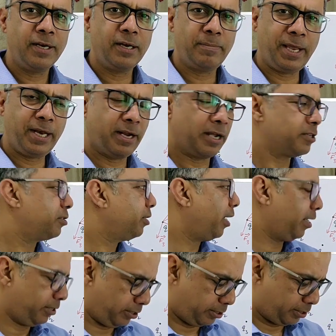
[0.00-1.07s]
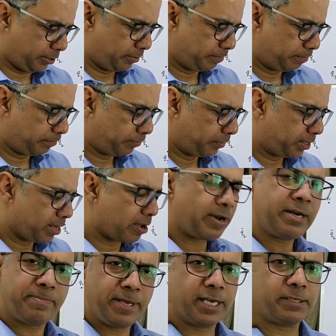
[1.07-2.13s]
remain unchanged. Now,
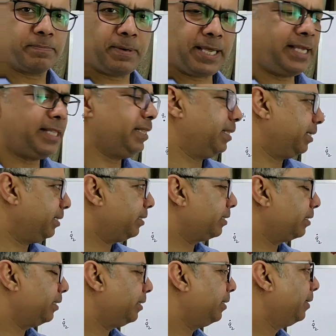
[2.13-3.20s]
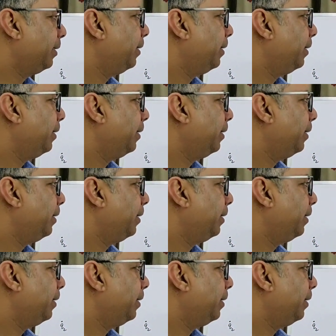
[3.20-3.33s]
let me explain this.